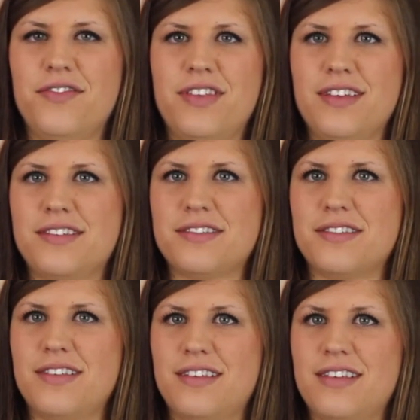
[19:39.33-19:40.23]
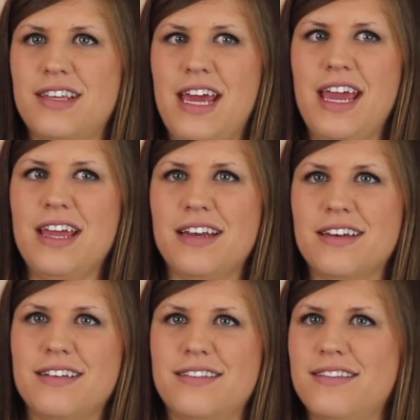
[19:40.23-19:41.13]
this
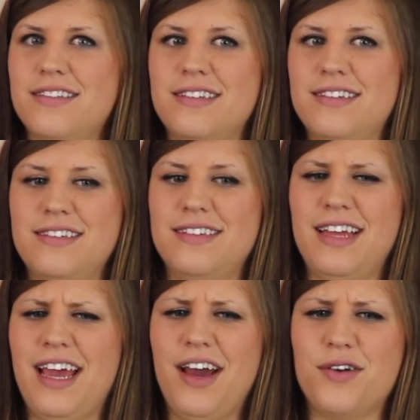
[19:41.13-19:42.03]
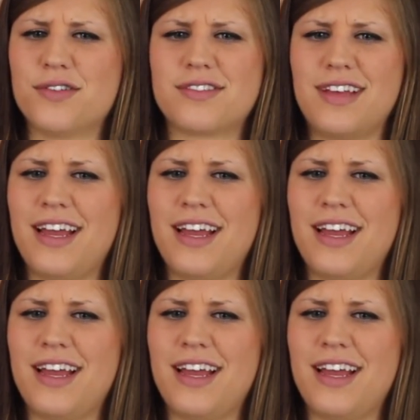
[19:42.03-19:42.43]
cane house.